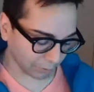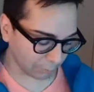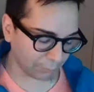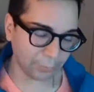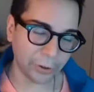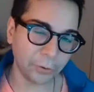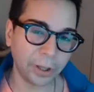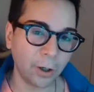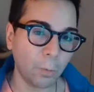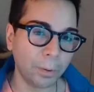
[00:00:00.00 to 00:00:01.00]
But with you,
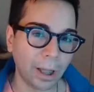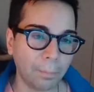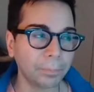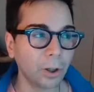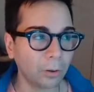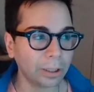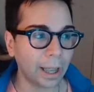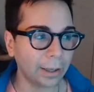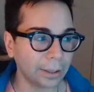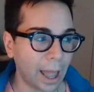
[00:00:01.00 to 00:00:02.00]
they open up. Know
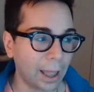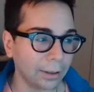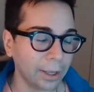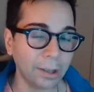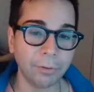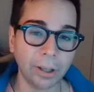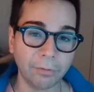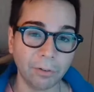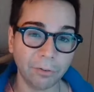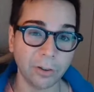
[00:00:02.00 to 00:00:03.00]
that even if
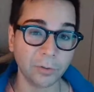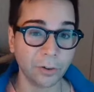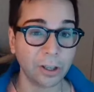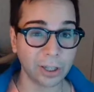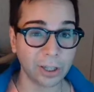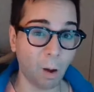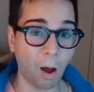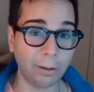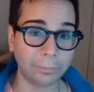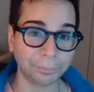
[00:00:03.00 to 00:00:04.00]
it feels very
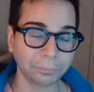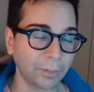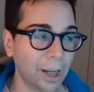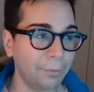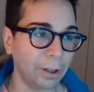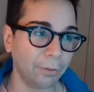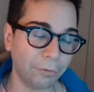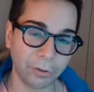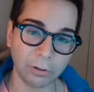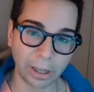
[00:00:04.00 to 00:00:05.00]
small, even if
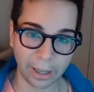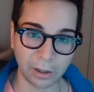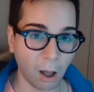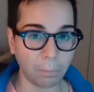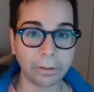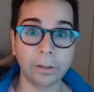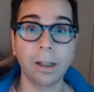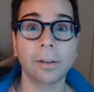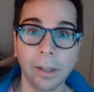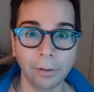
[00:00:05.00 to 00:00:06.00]
it feels like it's almost
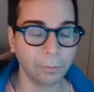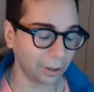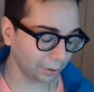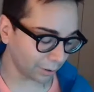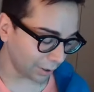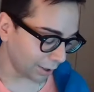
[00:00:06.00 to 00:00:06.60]
nothing, right?